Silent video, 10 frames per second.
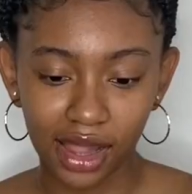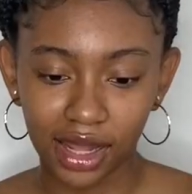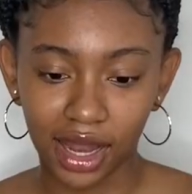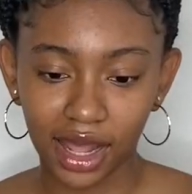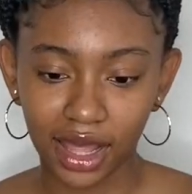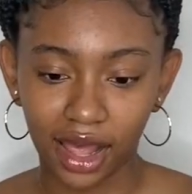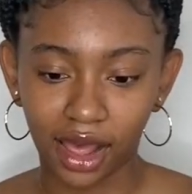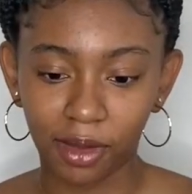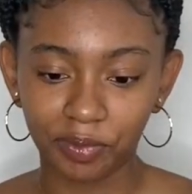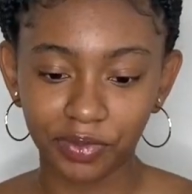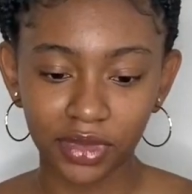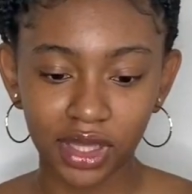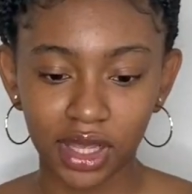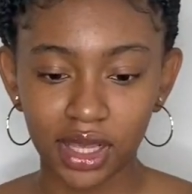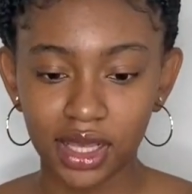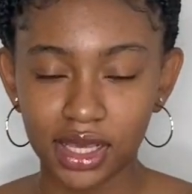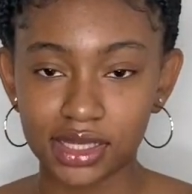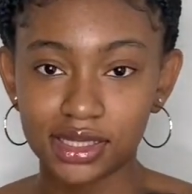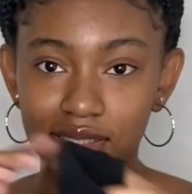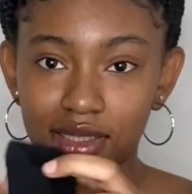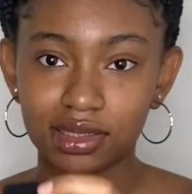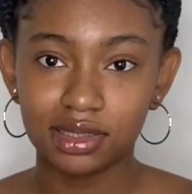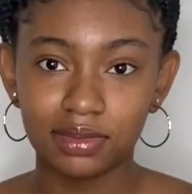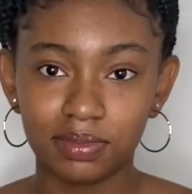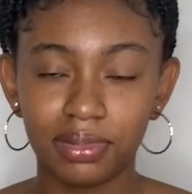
then I got is this